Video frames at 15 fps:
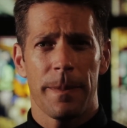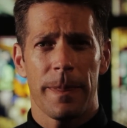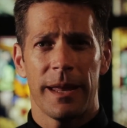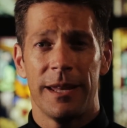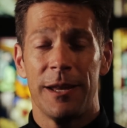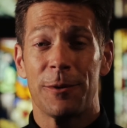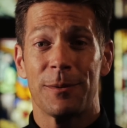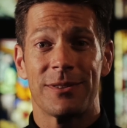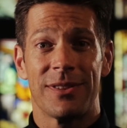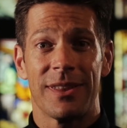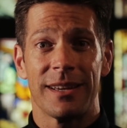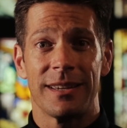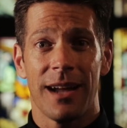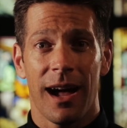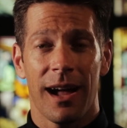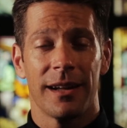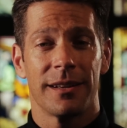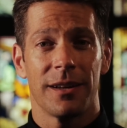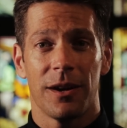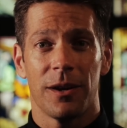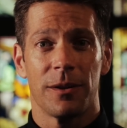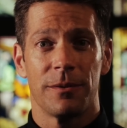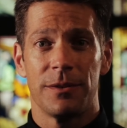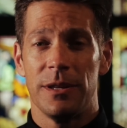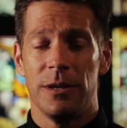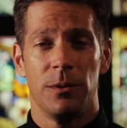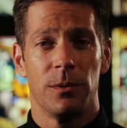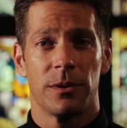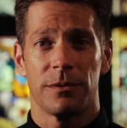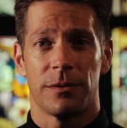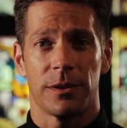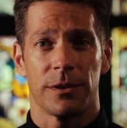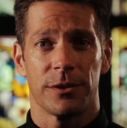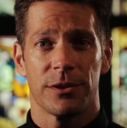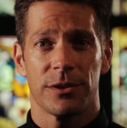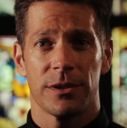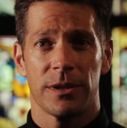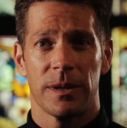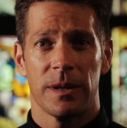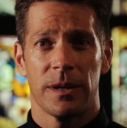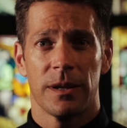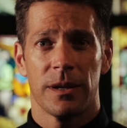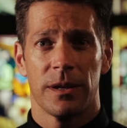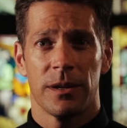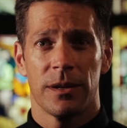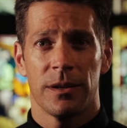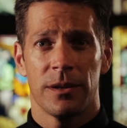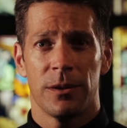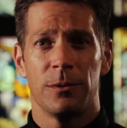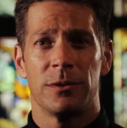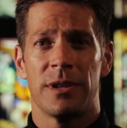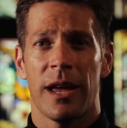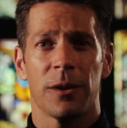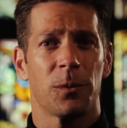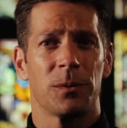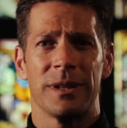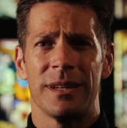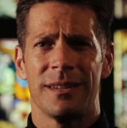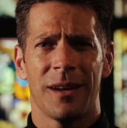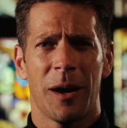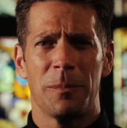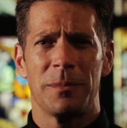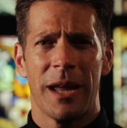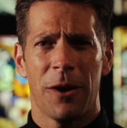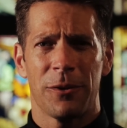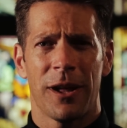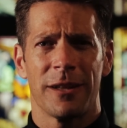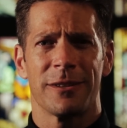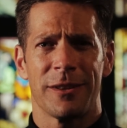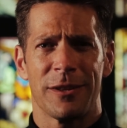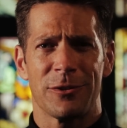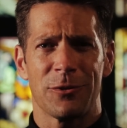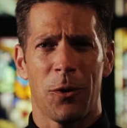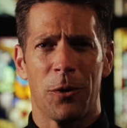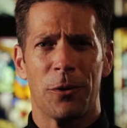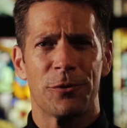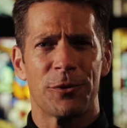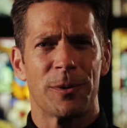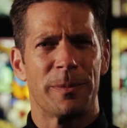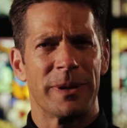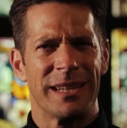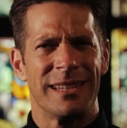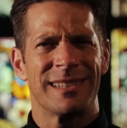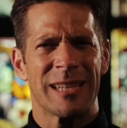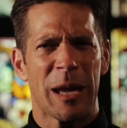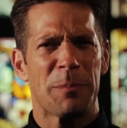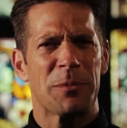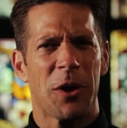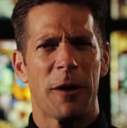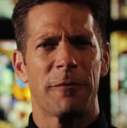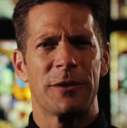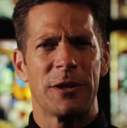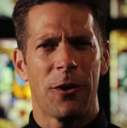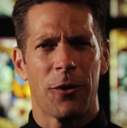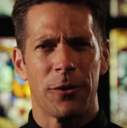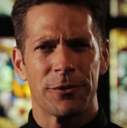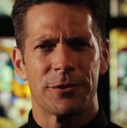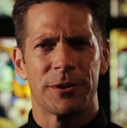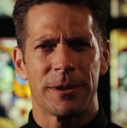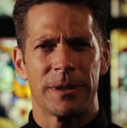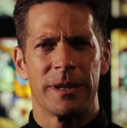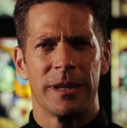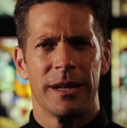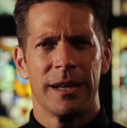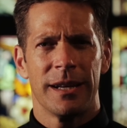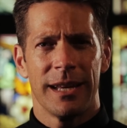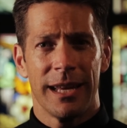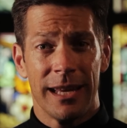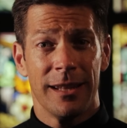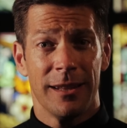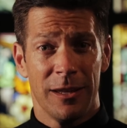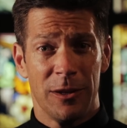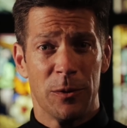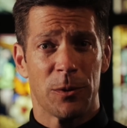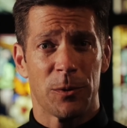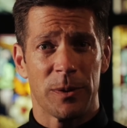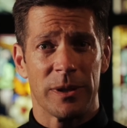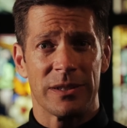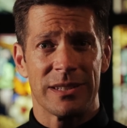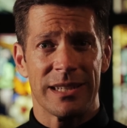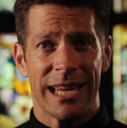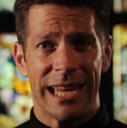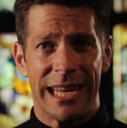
that here is the God of the universe who's not only come down onto this altar, but he stepped off the altar in the Eucharist